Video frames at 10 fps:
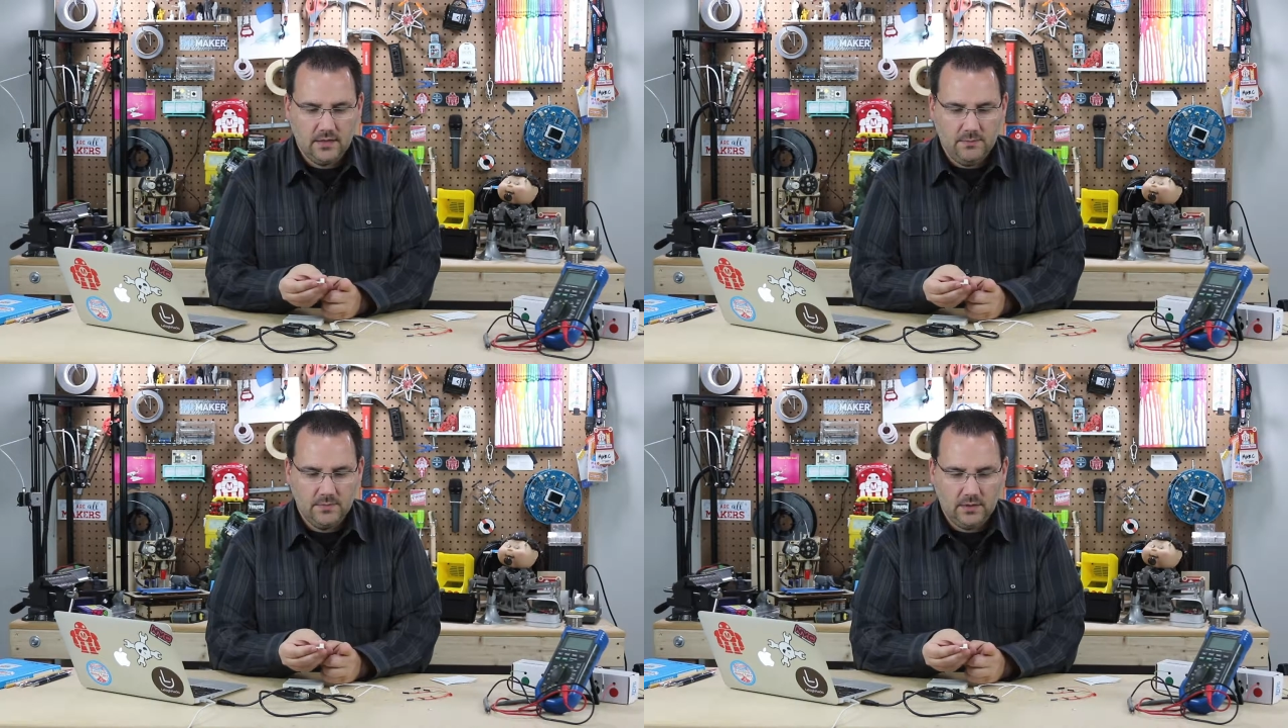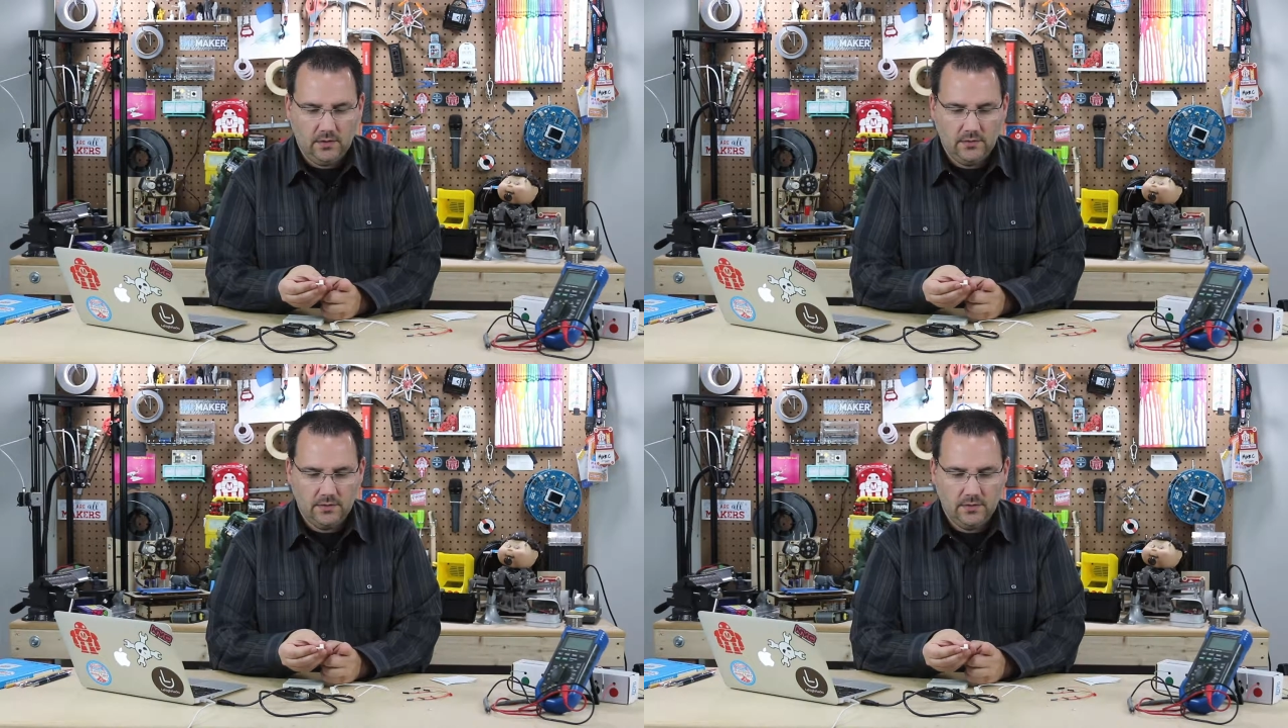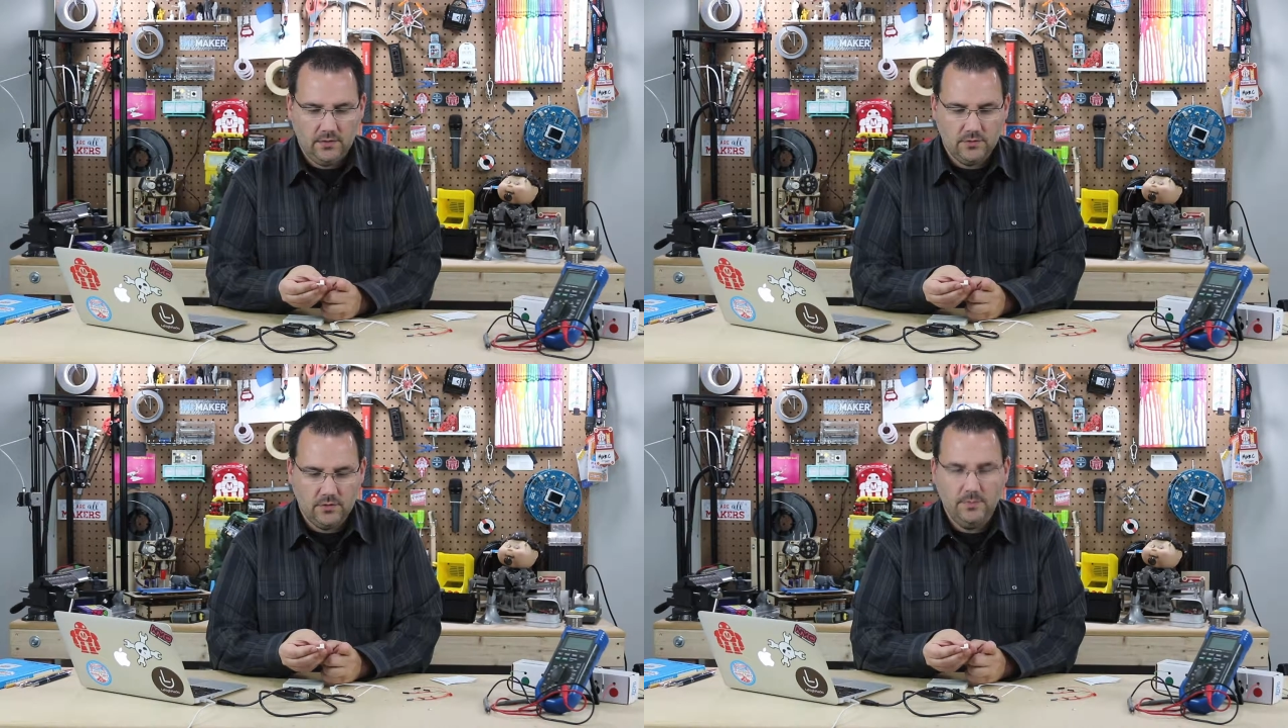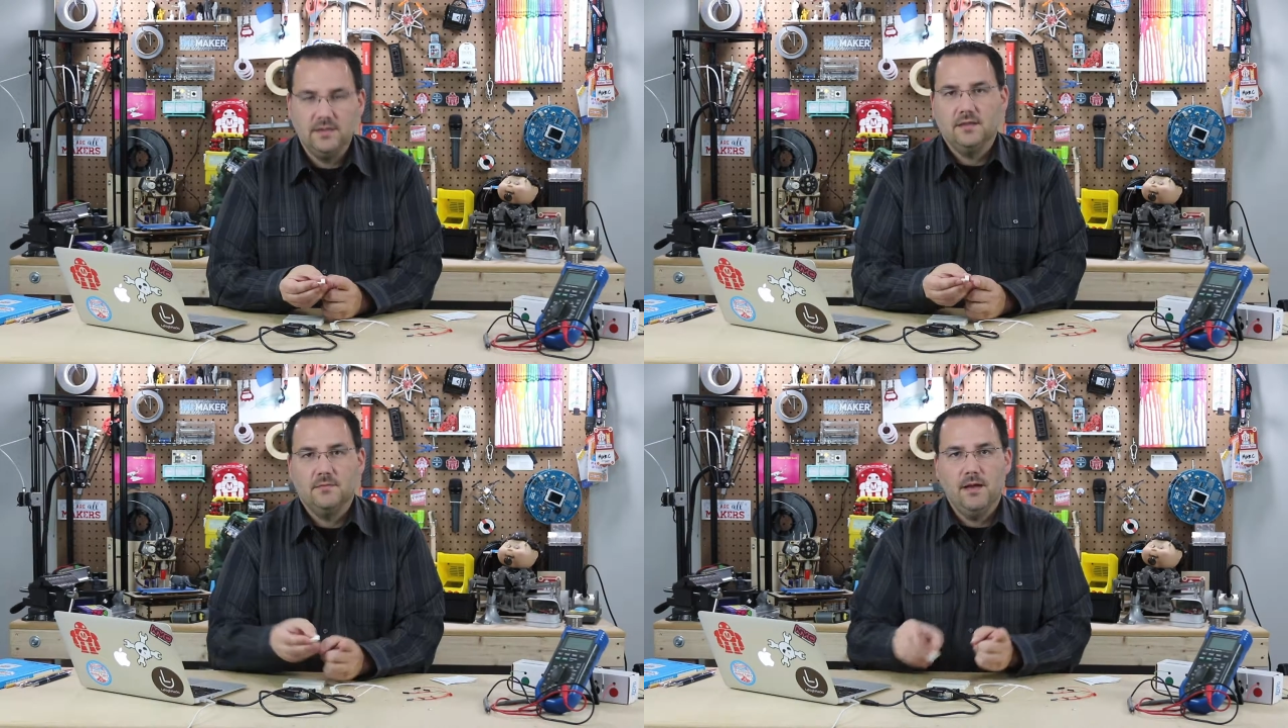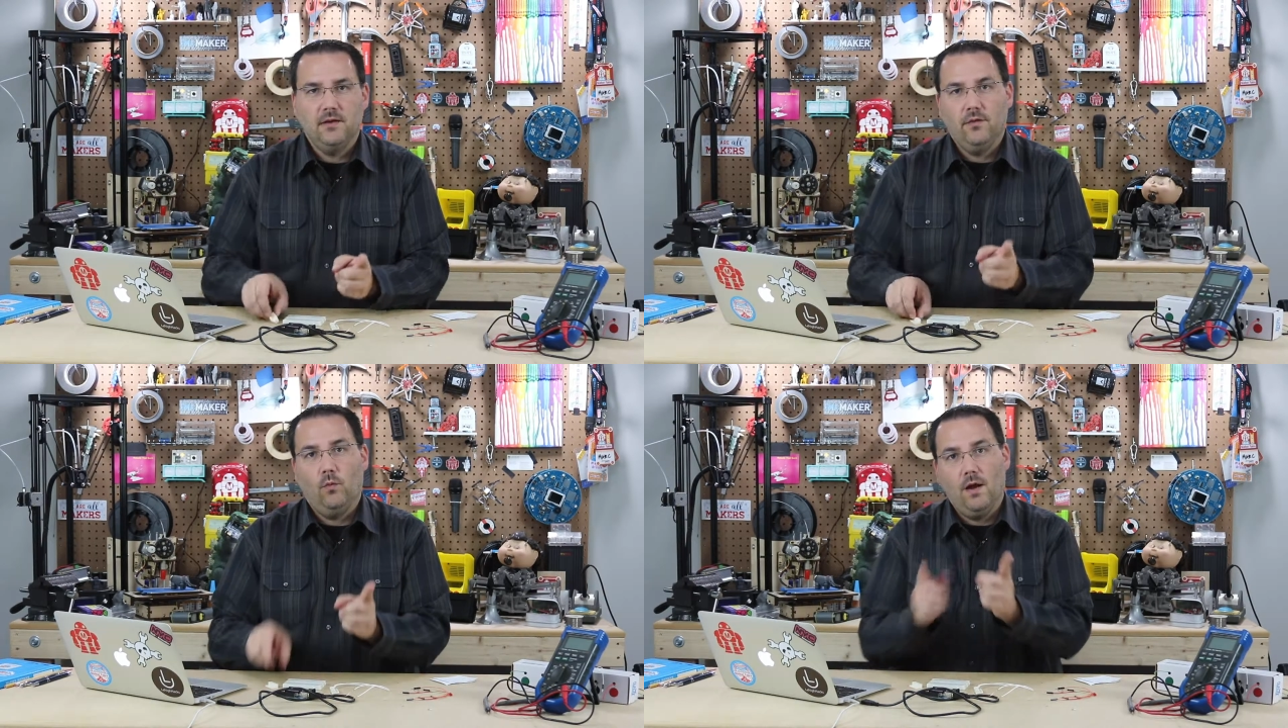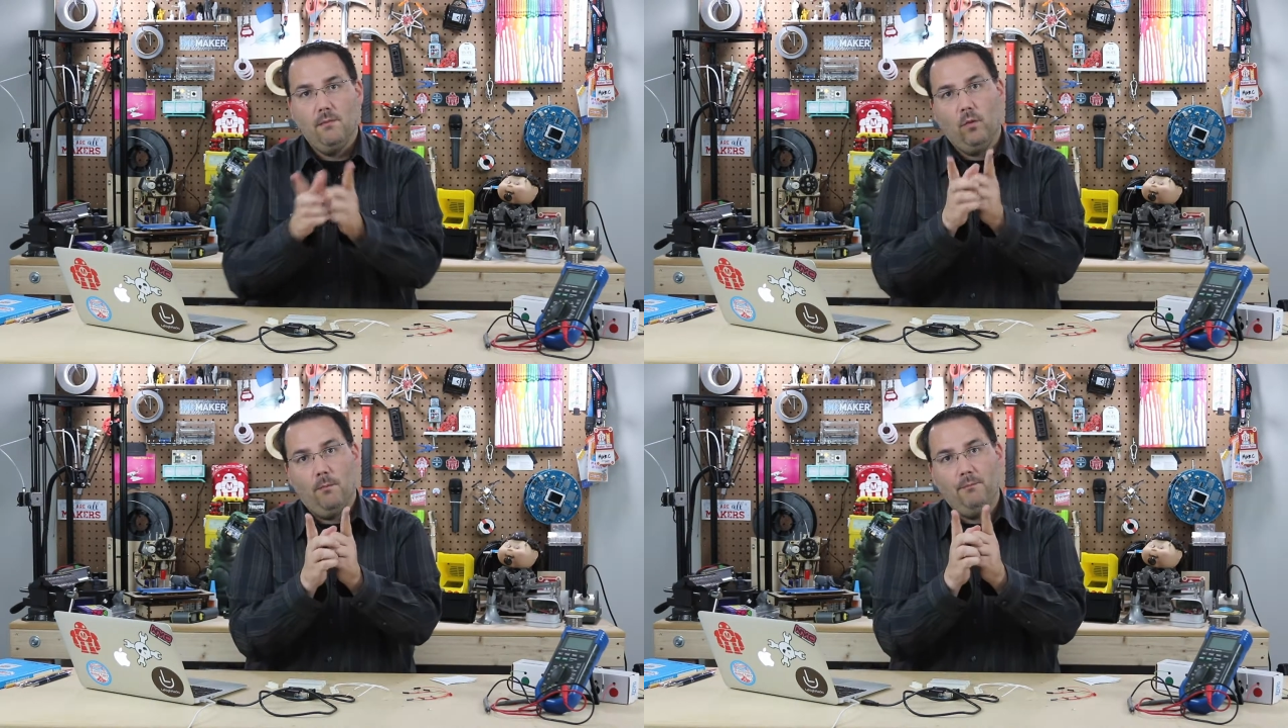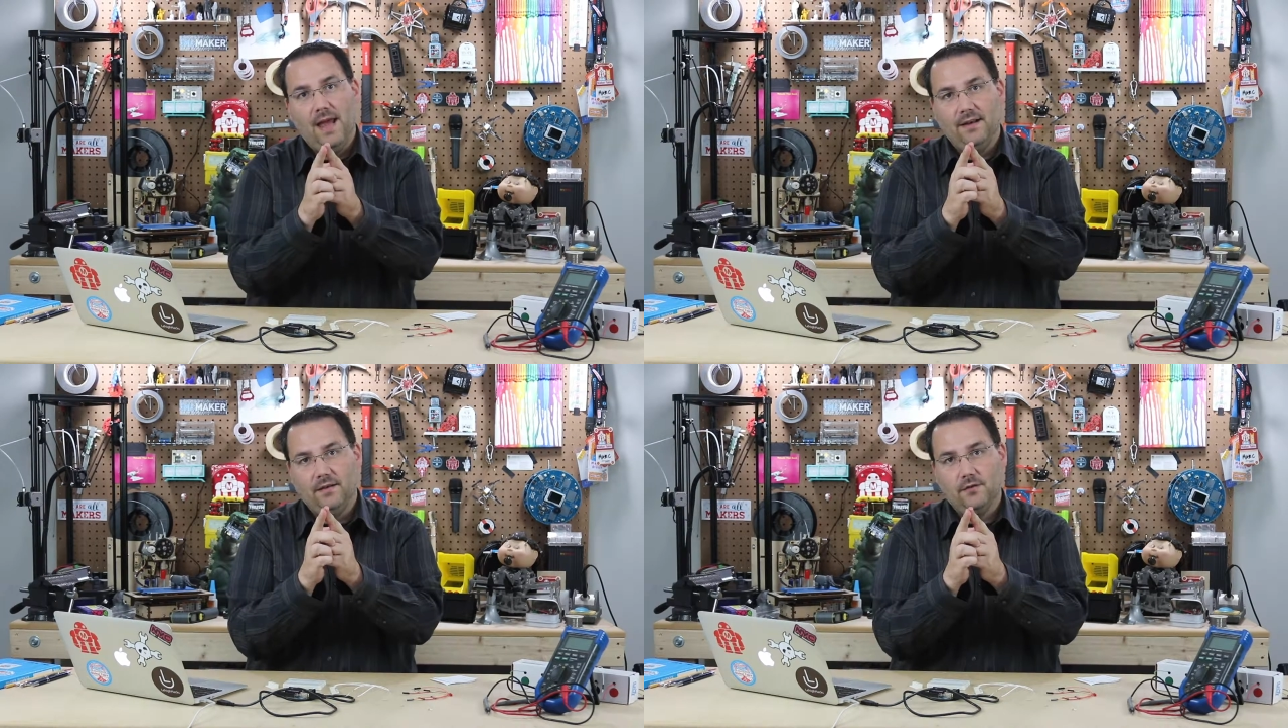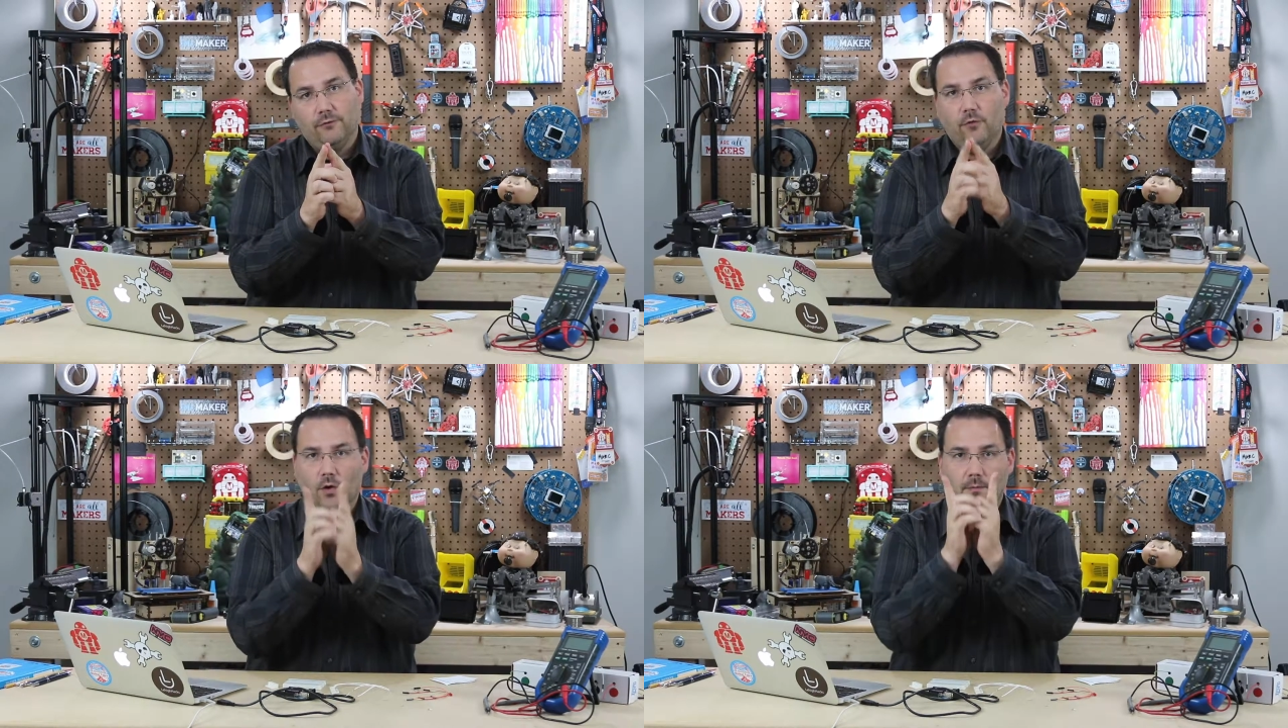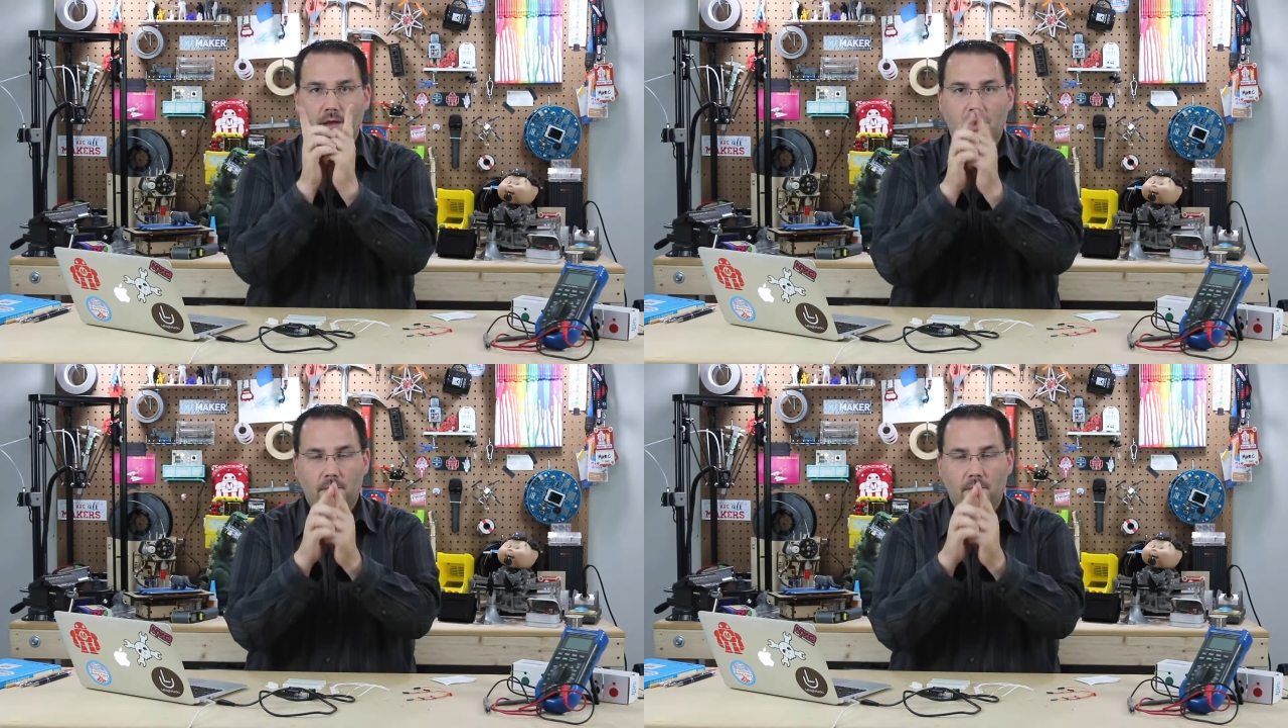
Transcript: comes close to those two pieces of metal, the one will bend and deform,